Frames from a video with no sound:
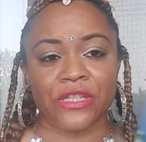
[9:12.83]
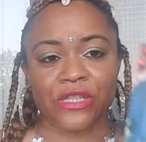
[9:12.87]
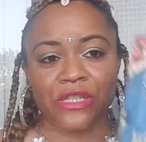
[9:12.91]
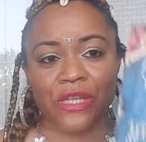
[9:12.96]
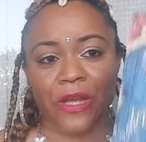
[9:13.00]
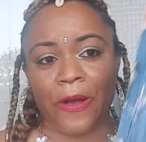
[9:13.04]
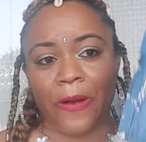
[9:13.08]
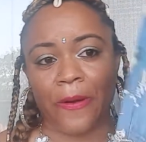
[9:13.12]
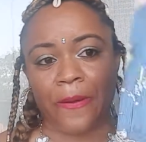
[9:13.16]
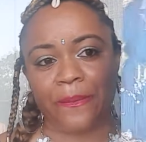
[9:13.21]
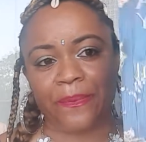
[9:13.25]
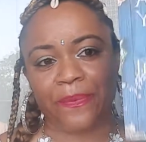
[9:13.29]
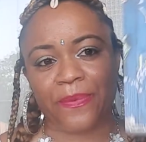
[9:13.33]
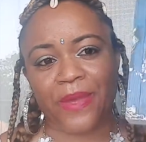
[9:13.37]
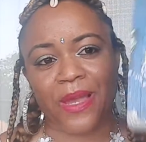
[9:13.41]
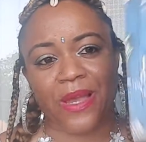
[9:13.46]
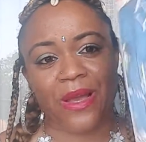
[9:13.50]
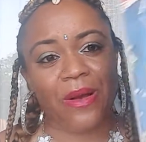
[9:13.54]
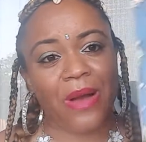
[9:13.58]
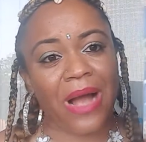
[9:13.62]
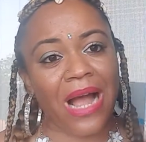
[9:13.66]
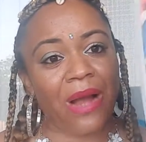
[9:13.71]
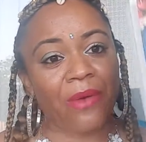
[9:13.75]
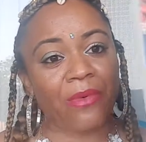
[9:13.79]
So
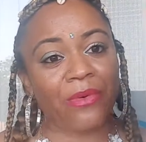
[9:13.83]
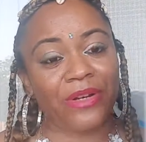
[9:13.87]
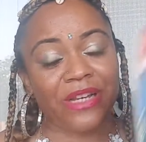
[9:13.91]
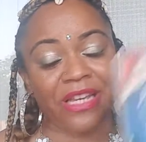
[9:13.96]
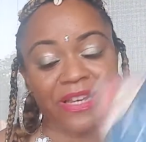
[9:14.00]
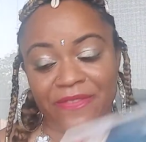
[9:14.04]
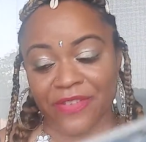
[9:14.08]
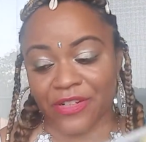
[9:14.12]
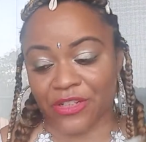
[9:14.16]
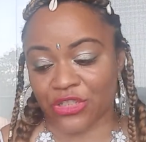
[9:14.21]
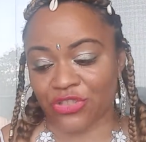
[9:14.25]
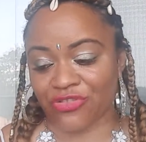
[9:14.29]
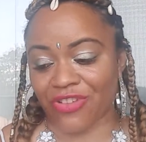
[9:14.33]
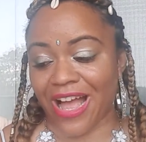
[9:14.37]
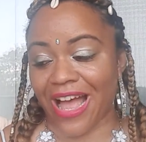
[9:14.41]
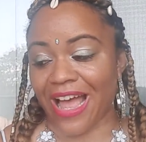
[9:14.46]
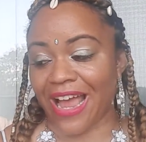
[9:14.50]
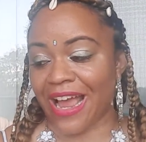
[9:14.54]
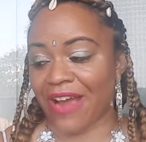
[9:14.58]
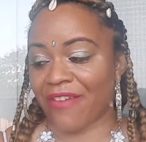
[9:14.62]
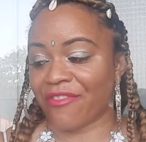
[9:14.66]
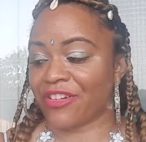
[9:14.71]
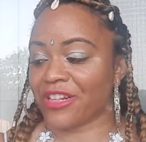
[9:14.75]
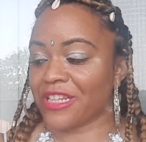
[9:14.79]
I will give it a
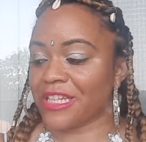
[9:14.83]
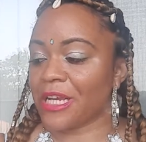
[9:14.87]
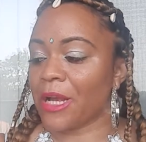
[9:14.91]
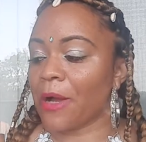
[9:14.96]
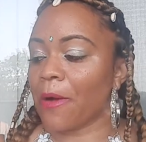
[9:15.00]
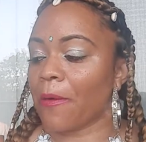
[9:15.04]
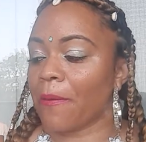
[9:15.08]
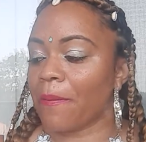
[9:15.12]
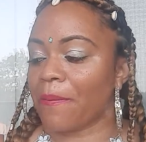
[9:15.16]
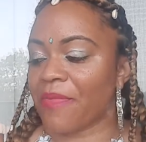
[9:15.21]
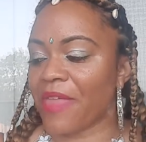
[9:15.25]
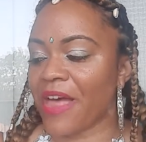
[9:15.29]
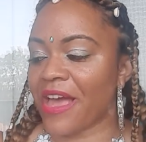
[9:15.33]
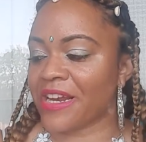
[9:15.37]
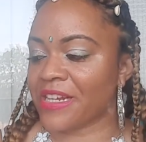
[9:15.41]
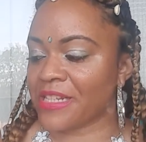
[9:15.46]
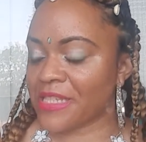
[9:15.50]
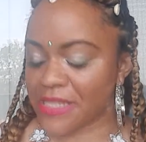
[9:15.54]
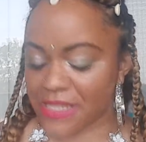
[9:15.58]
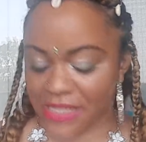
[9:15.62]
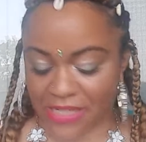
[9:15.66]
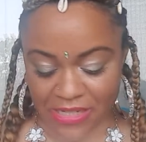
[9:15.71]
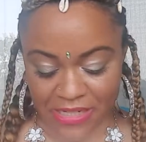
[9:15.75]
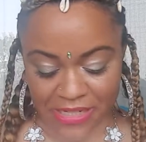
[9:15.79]
try. I really hope that
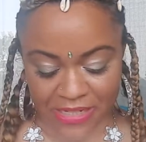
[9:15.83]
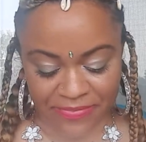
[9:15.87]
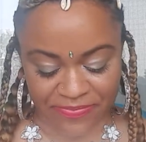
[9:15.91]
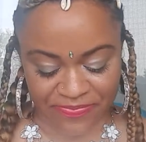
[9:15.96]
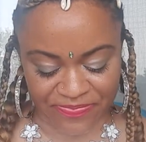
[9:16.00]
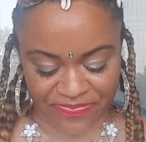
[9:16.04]
it's good.